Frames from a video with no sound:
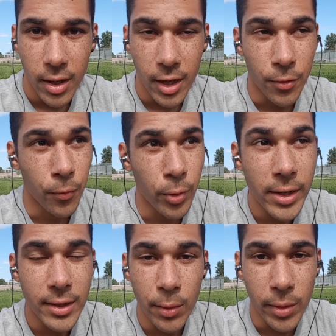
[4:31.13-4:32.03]
it's
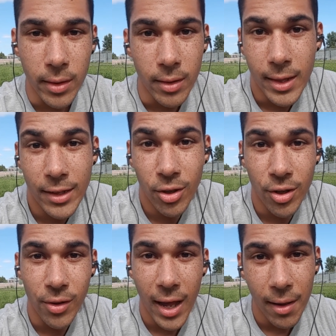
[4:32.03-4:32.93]
freezing when that's
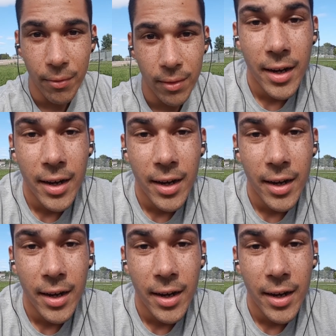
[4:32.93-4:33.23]
all you have.